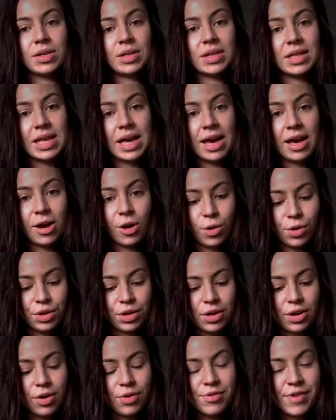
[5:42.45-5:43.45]
there all
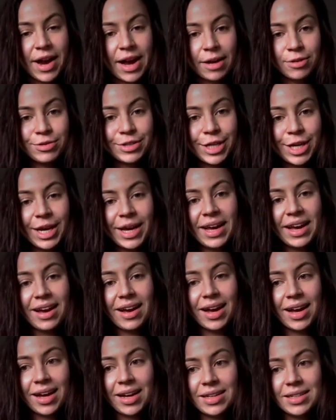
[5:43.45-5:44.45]
year round
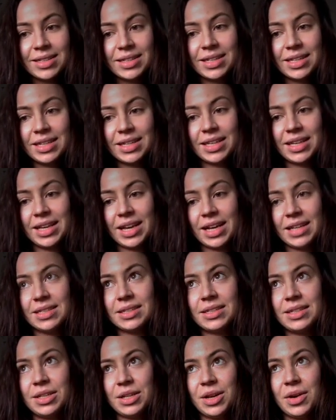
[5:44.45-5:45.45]
and he
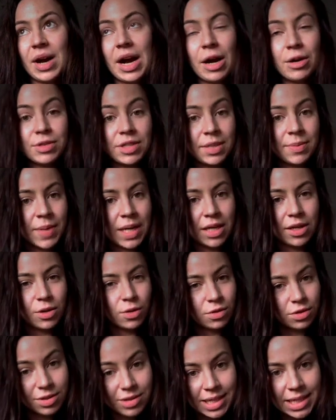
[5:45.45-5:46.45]
asked you know how do you make
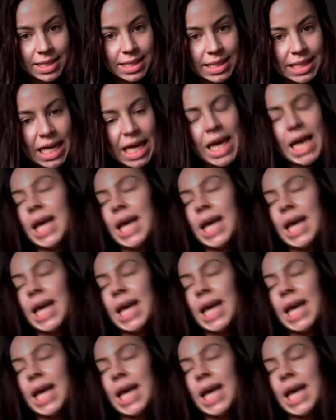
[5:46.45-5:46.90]
your trees